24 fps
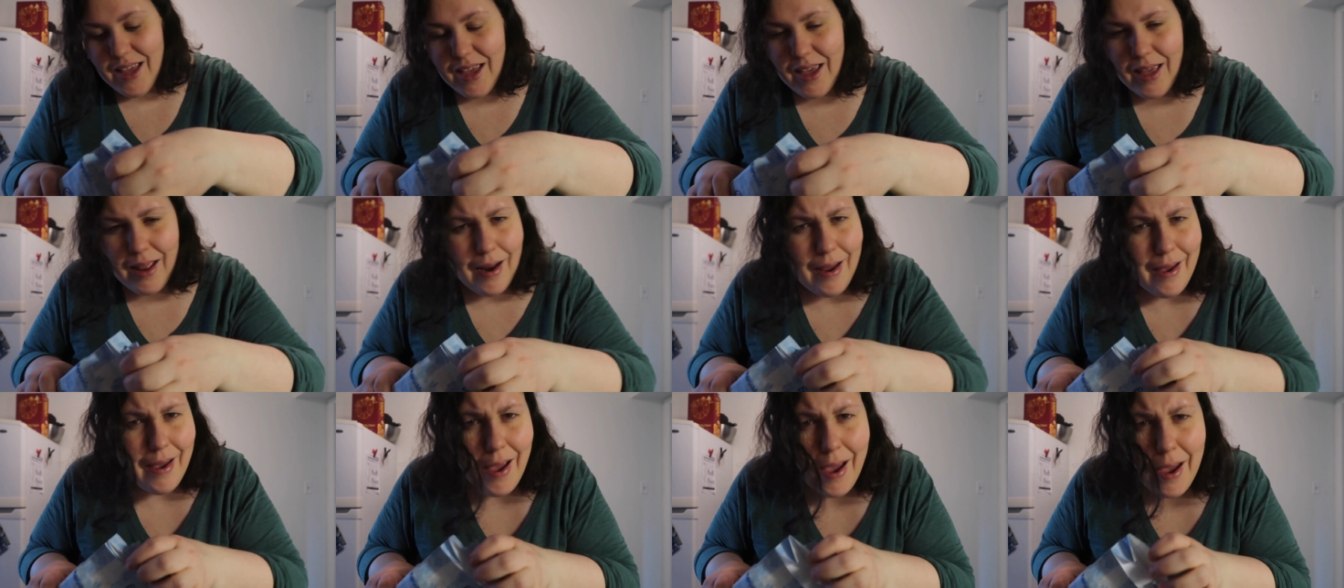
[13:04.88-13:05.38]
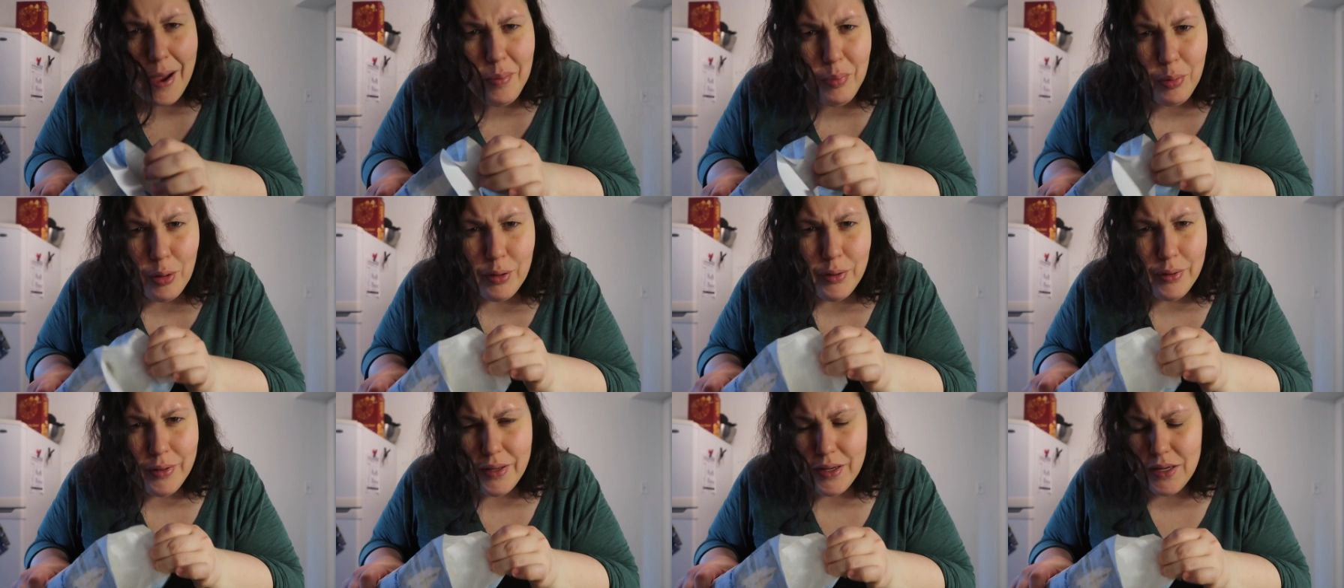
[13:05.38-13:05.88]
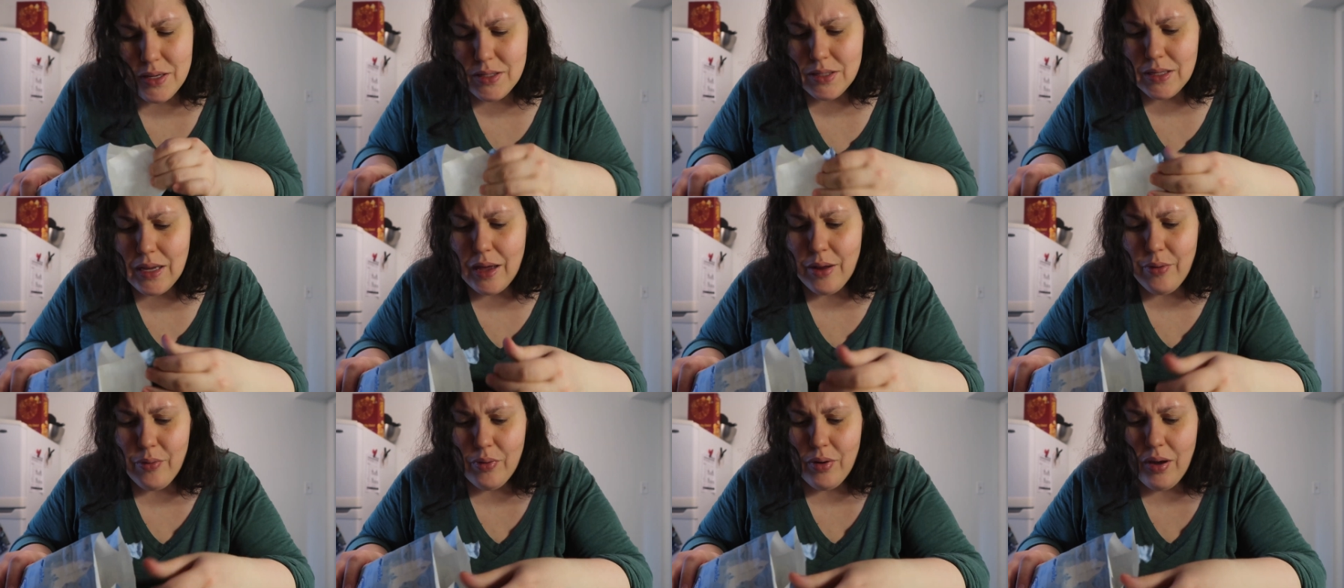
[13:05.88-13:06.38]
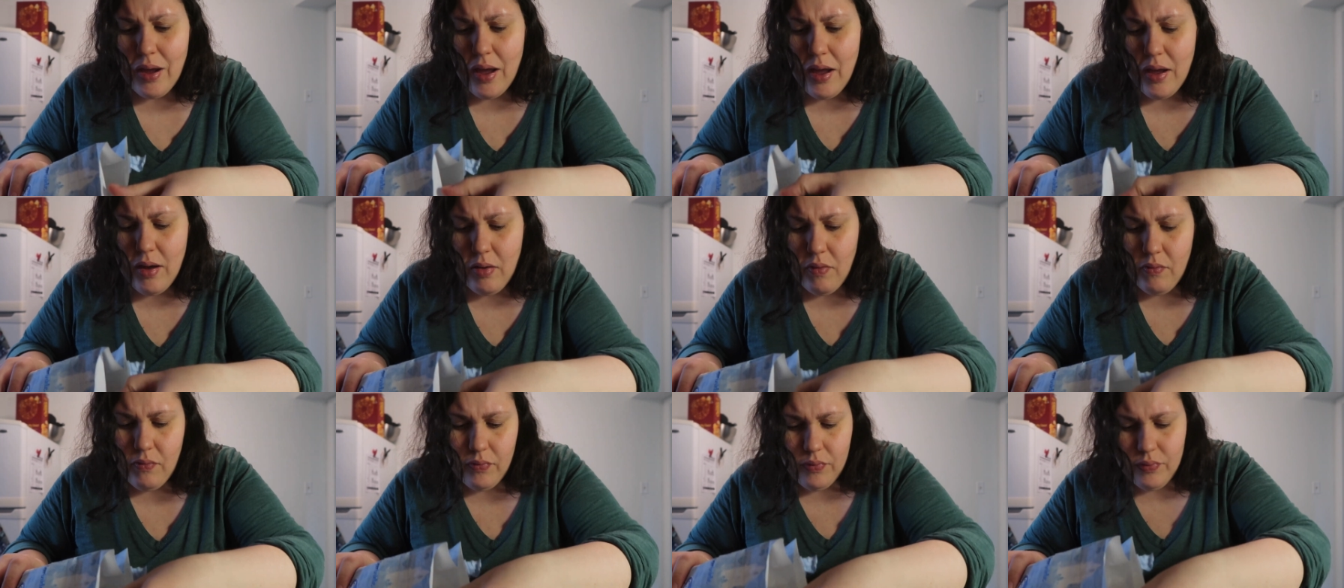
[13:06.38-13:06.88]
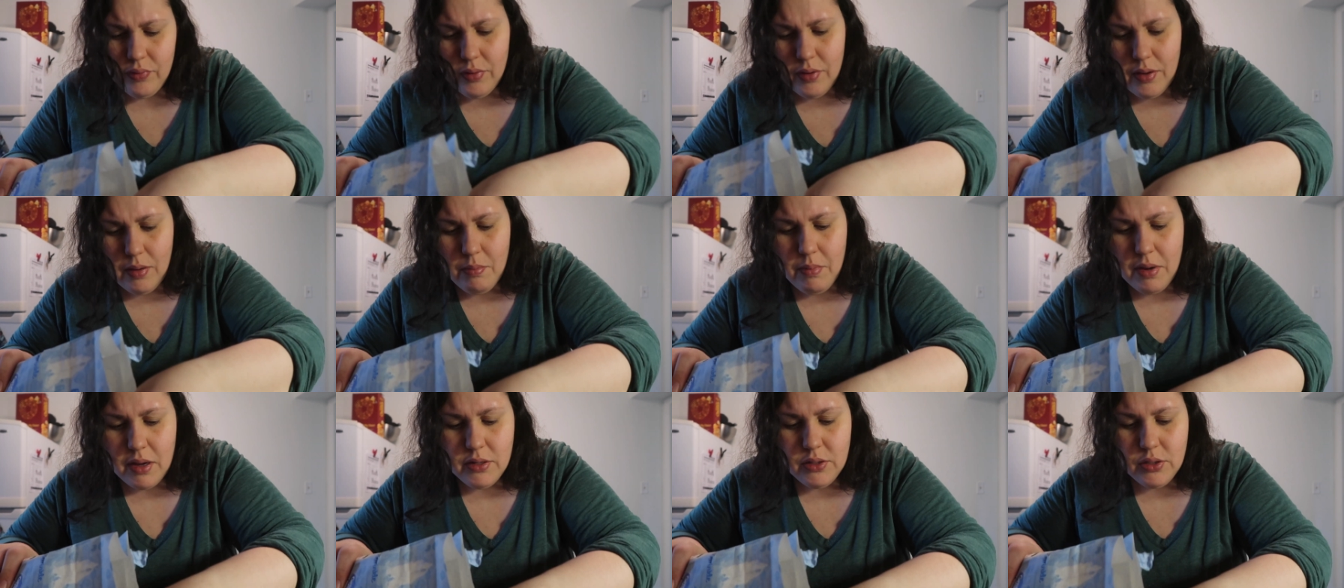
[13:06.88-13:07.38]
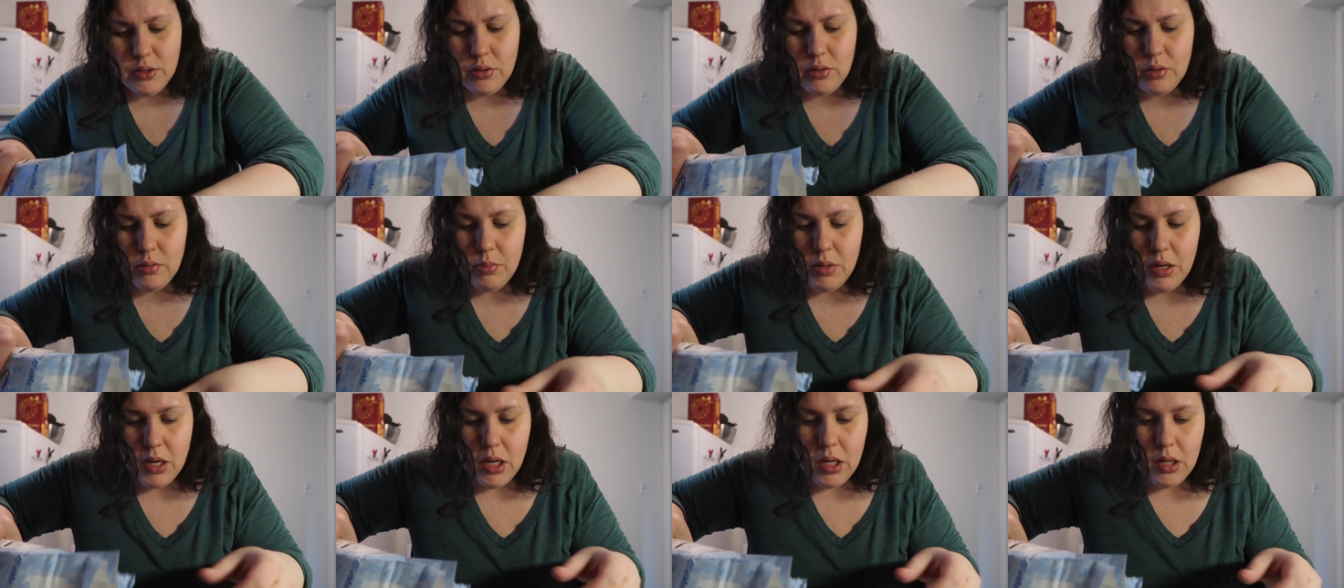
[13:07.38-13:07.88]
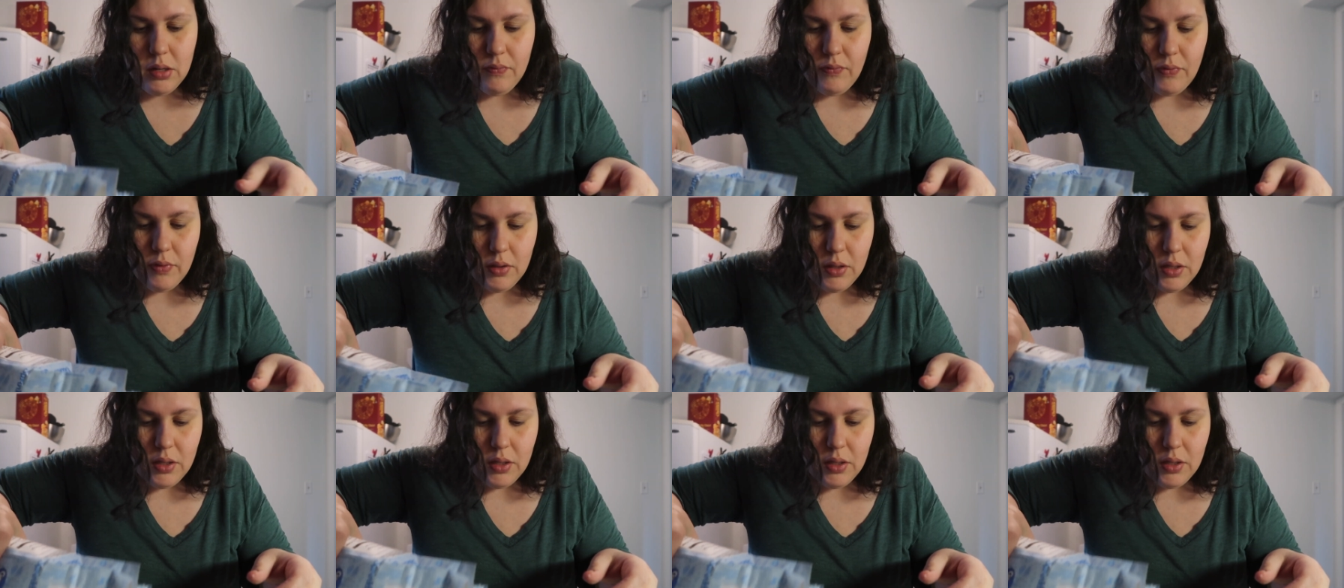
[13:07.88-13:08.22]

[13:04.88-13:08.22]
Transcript: And I eyeball this. I don't have a measurement for